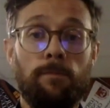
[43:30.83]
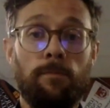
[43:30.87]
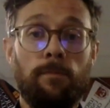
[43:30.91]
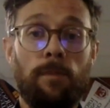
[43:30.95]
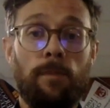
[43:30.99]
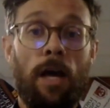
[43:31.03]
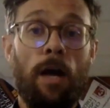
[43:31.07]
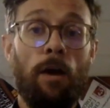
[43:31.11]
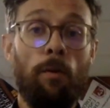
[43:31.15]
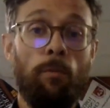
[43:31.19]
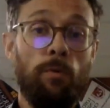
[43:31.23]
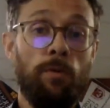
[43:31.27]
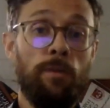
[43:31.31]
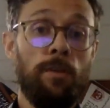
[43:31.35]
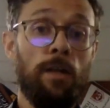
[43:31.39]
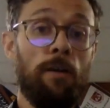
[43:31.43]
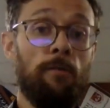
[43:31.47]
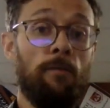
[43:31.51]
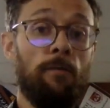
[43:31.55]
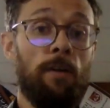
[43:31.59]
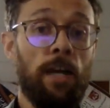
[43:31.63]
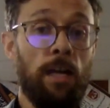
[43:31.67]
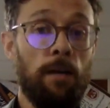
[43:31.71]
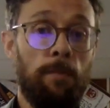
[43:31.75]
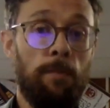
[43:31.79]
help with that
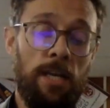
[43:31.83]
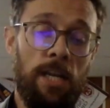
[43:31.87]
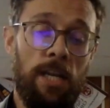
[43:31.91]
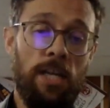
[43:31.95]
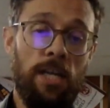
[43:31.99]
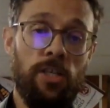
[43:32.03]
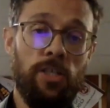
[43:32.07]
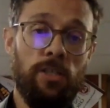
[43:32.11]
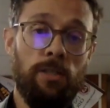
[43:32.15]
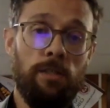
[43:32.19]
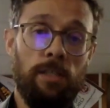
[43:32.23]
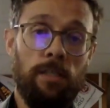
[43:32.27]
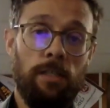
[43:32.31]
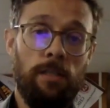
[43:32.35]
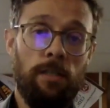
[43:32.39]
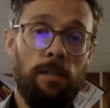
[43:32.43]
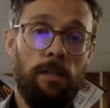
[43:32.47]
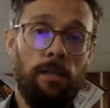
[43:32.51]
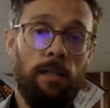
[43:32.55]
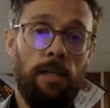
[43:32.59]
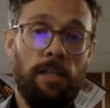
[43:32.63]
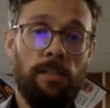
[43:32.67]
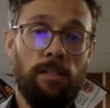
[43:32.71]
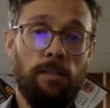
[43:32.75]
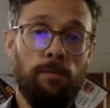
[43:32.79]
recommendation
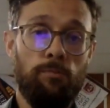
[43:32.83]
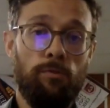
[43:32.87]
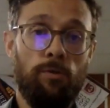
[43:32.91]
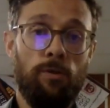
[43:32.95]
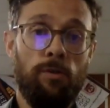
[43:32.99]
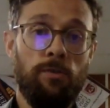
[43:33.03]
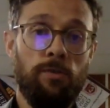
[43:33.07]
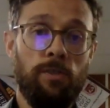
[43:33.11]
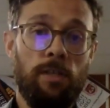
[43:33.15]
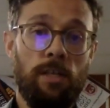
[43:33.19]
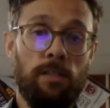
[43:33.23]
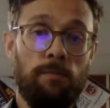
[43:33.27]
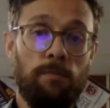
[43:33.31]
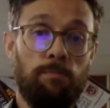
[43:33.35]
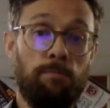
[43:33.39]
letter process.